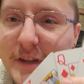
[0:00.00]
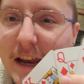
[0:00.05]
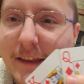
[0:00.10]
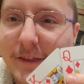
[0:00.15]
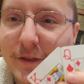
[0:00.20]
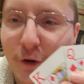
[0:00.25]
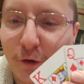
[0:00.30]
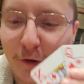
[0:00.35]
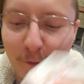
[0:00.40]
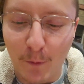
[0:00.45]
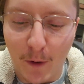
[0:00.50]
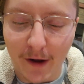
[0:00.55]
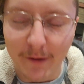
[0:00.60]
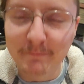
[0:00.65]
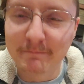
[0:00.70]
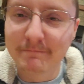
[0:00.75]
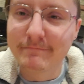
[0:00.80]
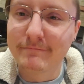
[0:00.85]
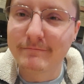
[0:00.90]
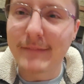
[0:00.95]
hand 31.
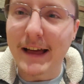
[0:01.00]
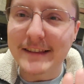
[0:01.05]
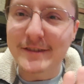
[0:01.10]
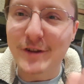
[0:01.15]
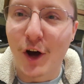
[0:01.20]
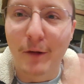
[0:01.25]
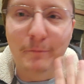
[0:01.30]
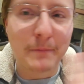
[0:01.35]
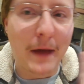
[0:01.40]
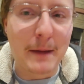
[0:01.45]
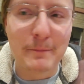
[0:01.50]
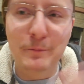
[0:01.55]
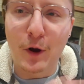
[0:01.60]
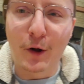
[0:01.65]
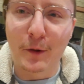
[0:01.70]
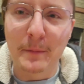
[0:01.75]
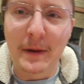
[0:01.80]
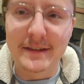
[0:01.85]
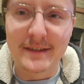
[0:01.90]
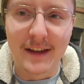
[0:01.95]
That's all. I'm
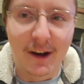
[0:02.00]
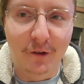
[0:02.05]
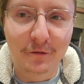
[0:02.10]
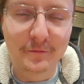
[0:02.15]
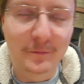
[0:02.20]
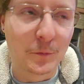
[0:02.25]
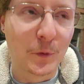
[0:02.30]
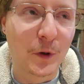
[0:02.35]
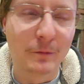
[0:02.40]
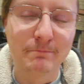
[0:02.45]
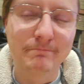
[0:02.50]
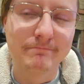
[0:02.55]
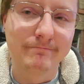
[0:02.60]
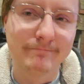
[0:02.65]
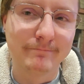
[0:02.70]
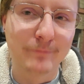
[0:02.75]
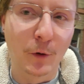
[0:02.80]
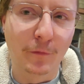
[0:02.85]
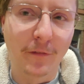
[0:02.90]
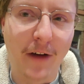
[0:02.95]
proud of myself. We'll
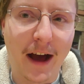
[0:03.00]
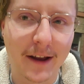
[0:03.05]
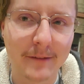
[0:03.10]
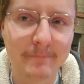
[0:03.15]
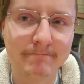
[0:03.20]
move on.